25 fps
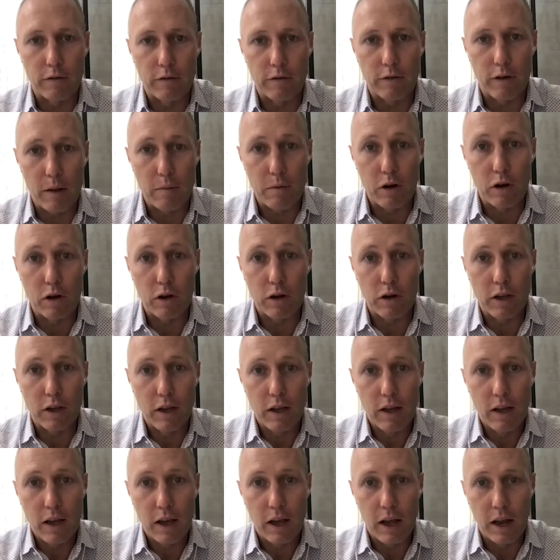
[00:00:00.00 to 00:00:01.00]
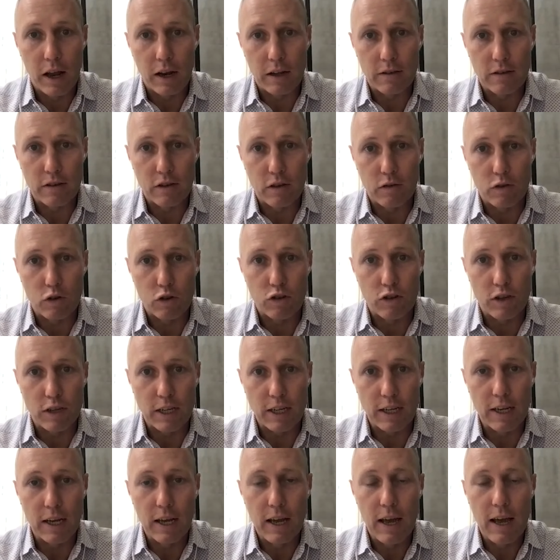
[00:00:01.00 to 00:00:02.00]
Freiburg and at Silver
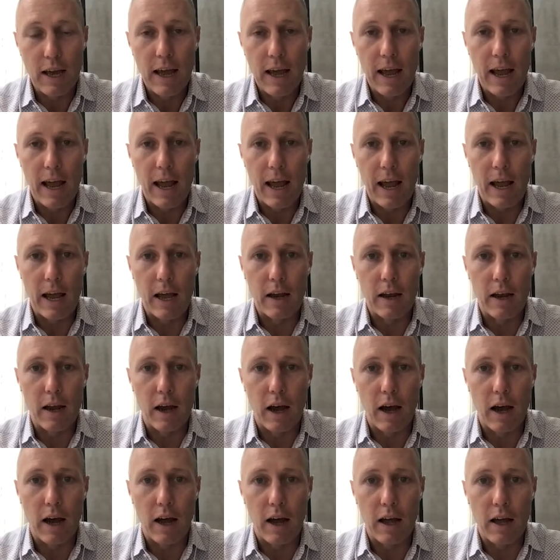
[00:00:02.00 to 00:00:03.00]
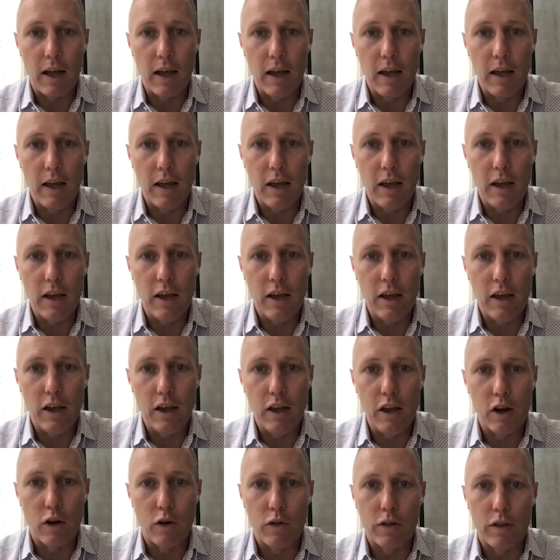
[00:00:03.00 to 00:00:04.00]
City. And,
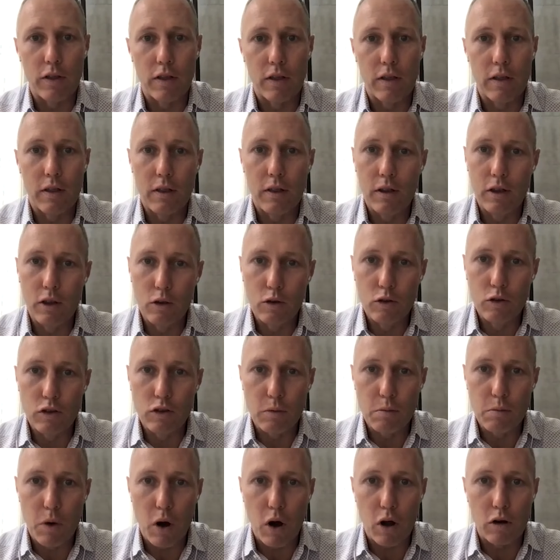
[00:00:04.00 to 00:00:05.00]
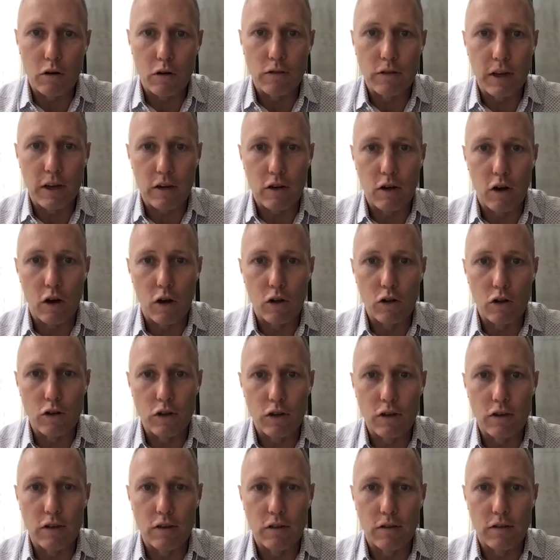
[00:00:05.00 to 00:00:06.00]
you know, using modern
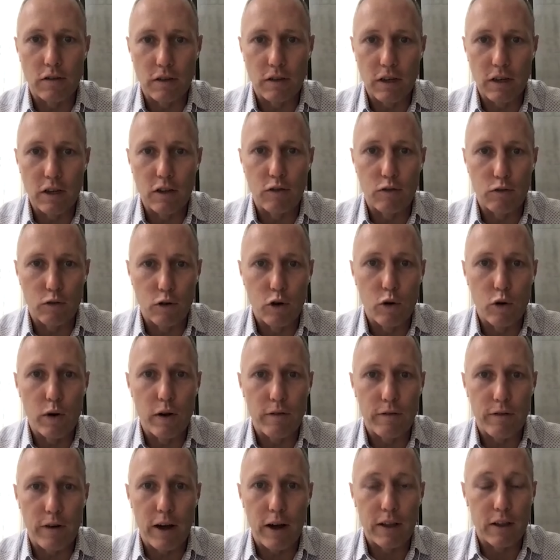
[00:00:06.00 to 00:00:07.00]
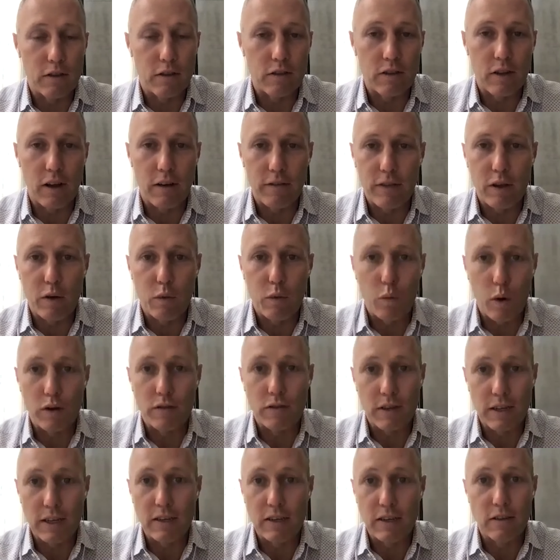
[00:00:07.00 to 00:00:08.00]
technology to see through and find the stuff that
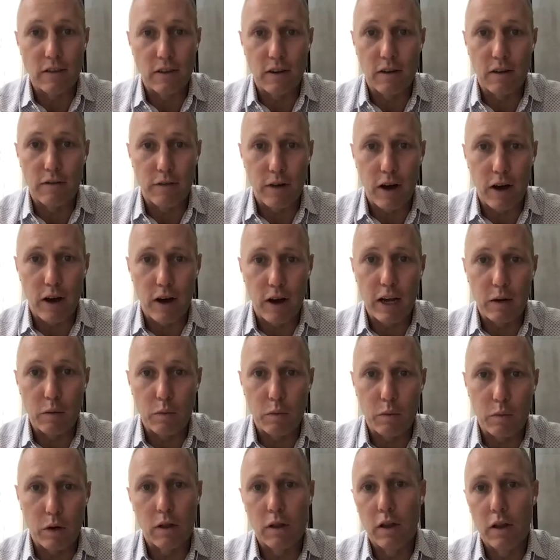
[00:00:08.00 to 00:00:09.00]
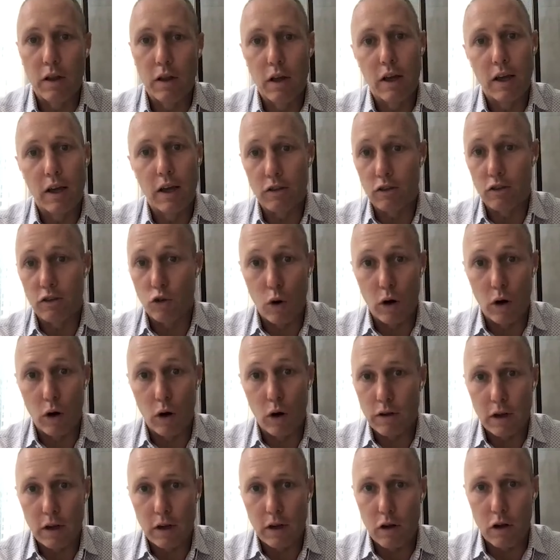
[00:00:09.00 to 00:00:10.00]
wasn't easy to find with
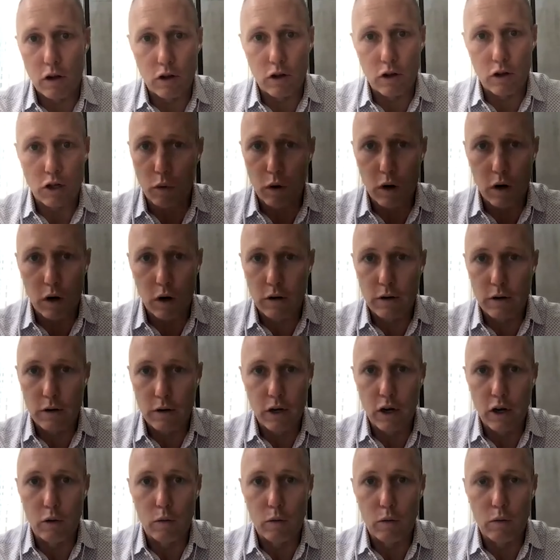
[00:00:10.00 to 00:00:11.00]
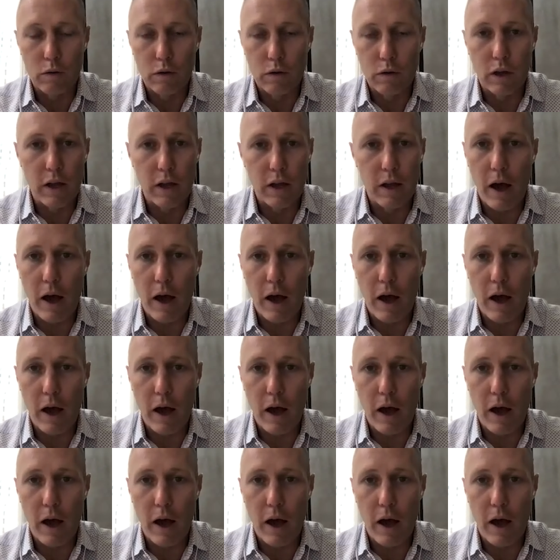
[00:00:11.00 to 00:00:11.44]
historic technology where, you know,